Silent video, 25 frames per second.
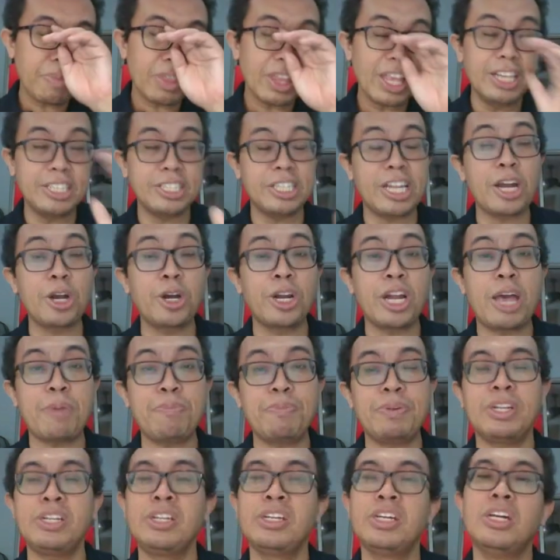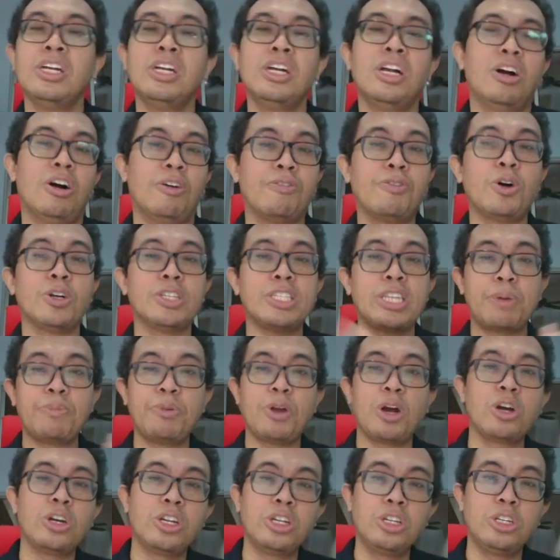Is that going to happen? Of course, I'm
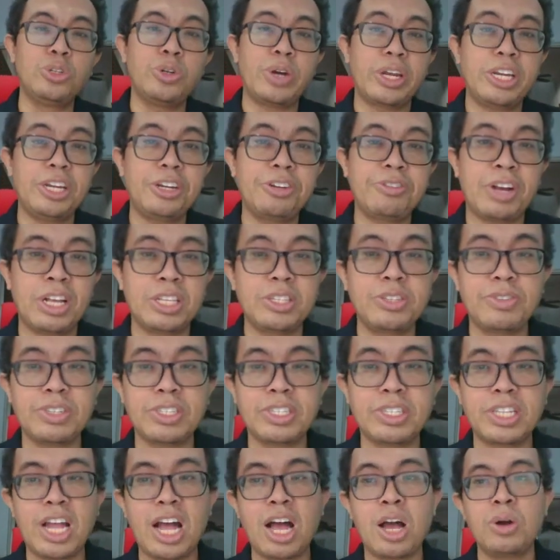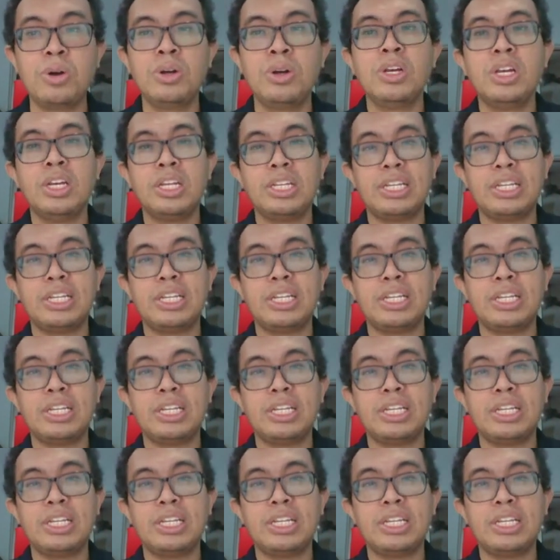not going to do any transfers now.